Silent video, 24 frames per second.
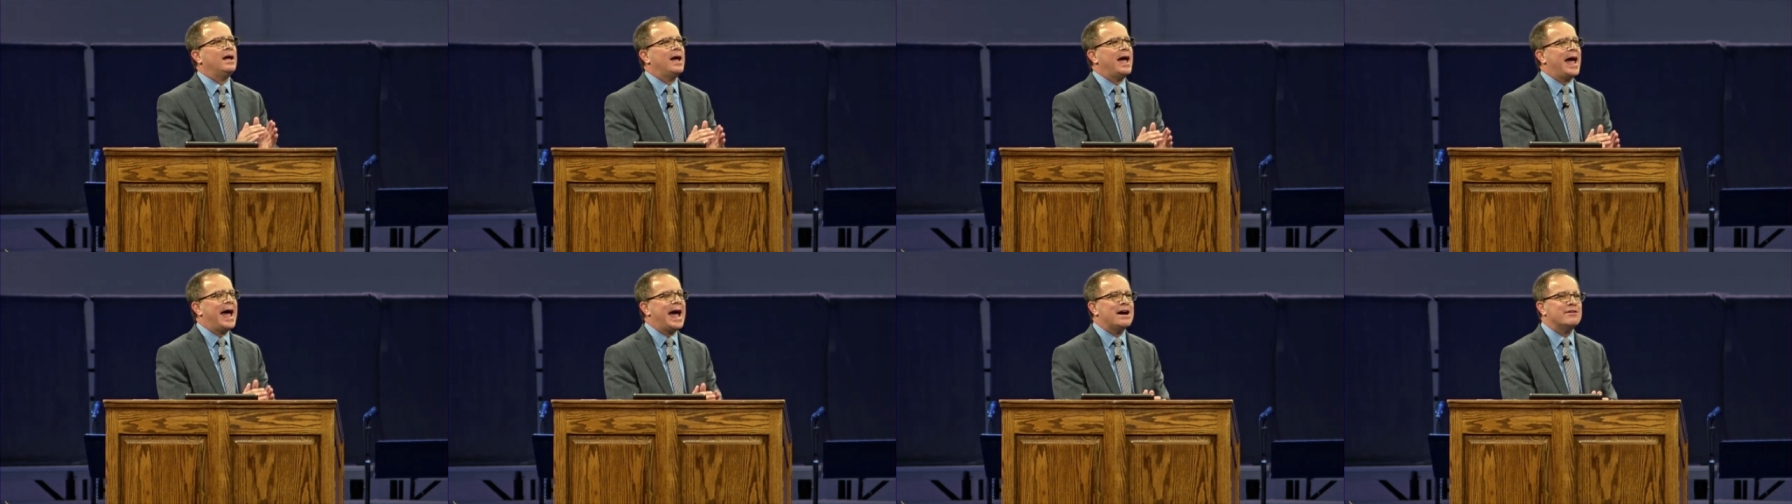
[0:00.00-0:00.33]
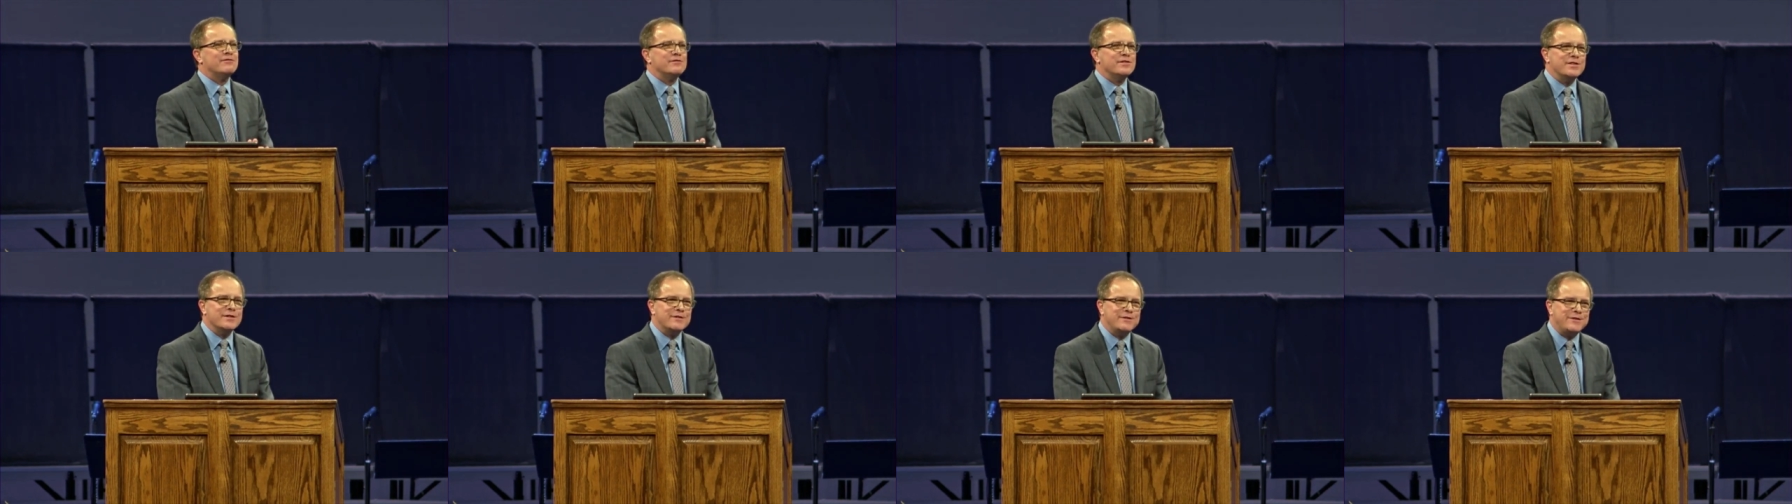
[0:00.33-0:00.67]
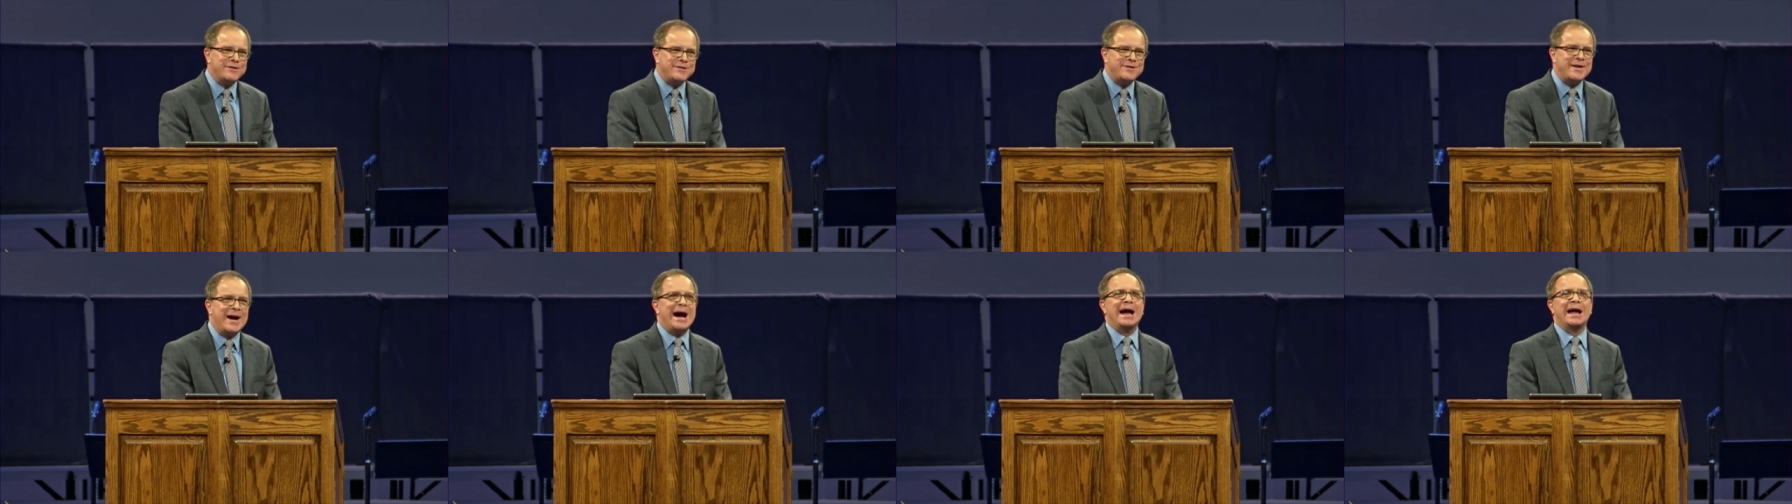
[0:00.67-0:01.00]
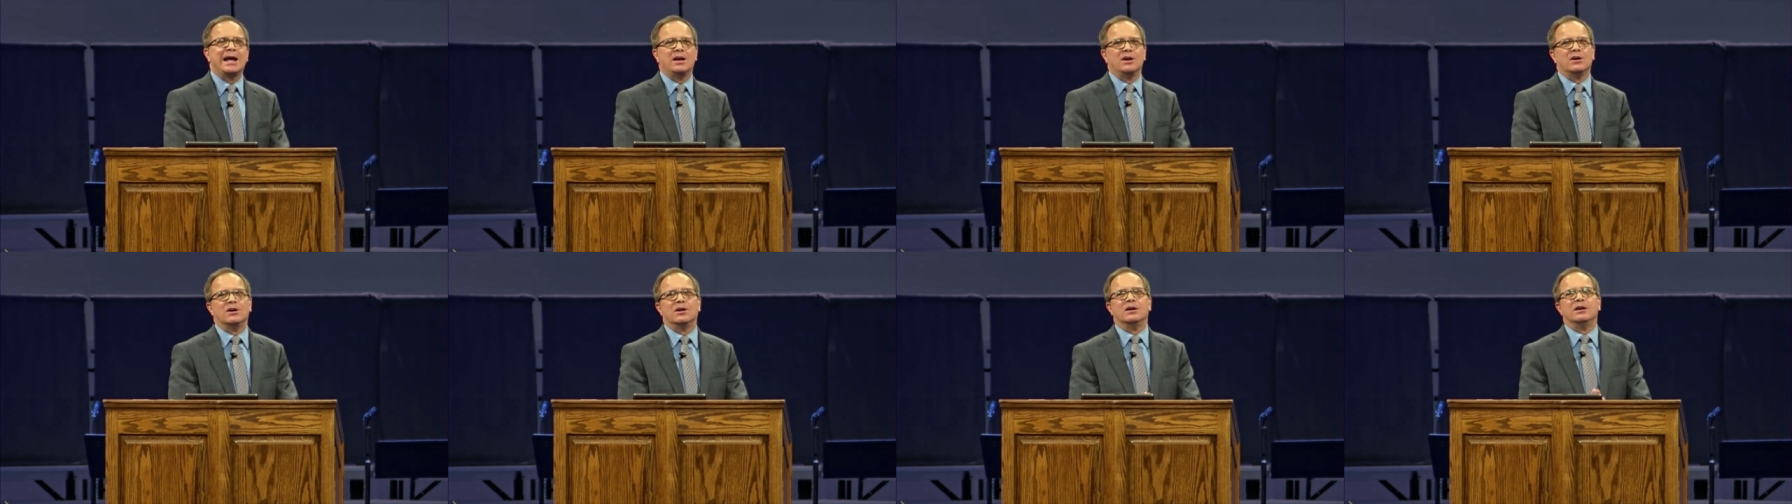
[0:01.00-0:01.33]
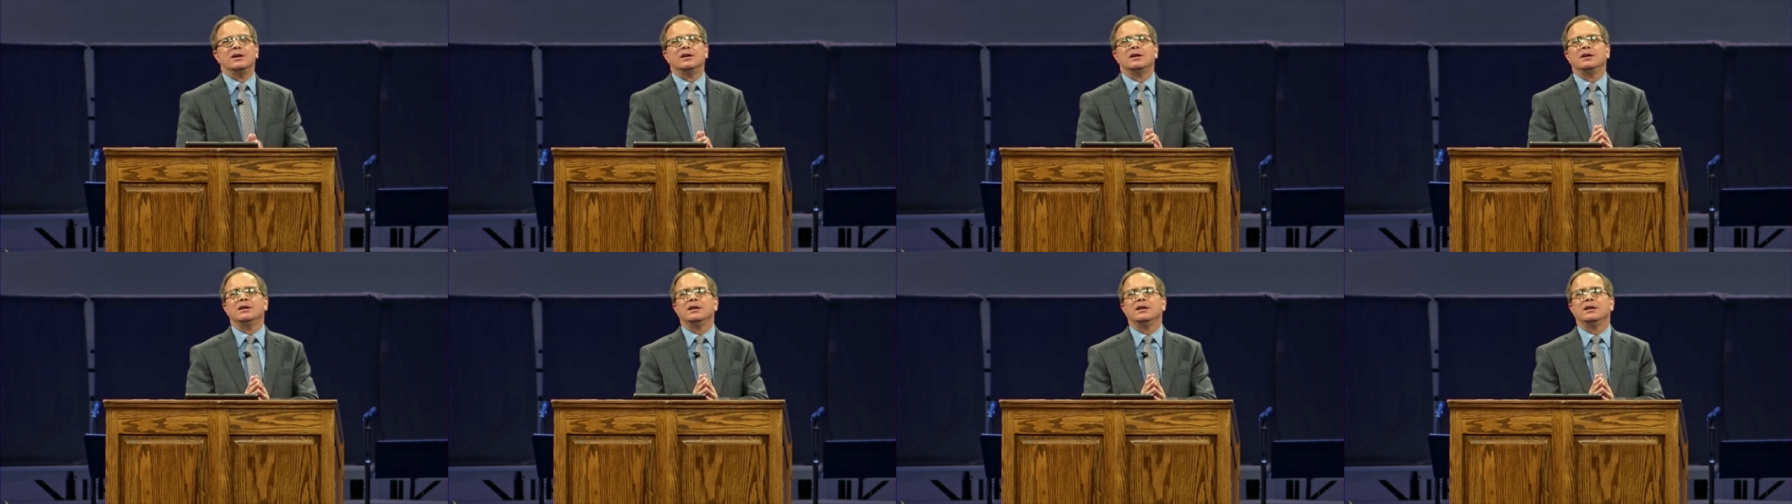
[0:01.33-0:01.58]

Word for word: have the fire